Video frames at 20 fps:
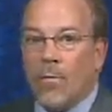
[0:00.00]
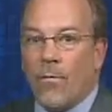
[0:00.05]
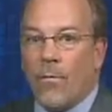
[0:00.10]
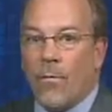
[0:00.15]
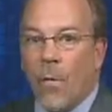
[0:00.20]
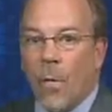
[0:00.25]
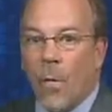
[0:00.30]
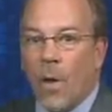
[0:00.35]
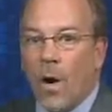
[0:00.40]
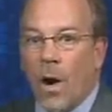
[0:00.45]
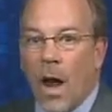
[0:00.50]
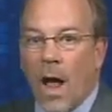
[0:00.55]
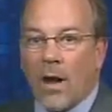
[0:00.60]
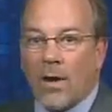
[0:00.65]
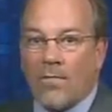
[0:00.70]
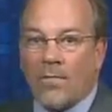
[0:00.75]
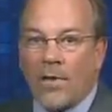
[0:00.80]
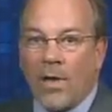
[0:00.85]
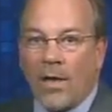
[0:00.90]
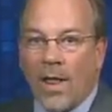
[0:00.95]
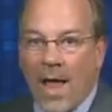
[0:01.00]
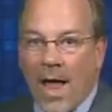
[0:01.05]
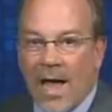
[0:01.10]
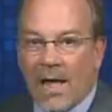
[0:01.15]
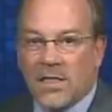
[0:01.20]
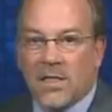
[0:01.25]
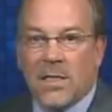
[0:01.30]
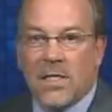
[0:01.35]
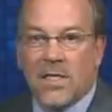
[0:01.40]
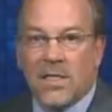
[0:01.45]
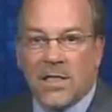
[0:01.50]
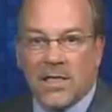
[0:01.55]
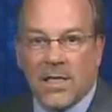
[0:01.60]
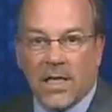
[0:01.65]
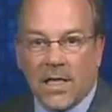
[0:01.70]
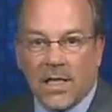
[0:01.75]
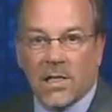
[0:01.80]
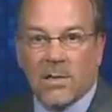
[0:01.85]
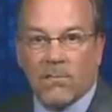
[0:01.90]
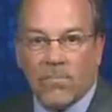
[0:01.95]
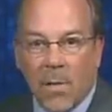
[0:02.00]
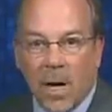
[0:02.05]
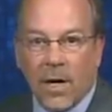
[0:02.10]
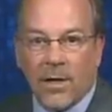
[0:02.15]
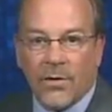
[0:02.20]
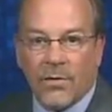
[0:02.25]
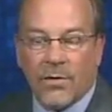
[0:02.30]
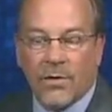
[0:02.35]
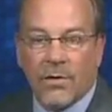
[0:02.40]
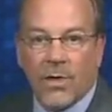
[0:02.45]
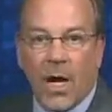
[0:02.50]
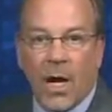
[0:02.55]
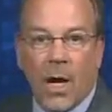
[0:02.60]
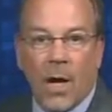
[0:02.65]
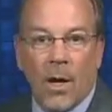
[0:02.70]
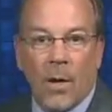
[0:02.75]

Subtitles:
4 out of the last 6 months,